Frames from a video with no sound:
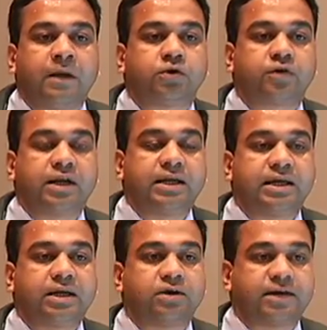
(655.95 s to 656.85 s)
to
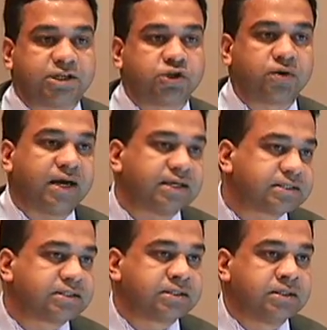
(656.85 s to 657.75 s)
really
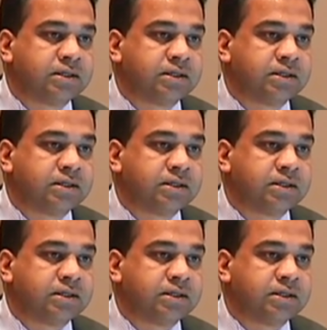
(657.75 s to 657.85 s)
contextualize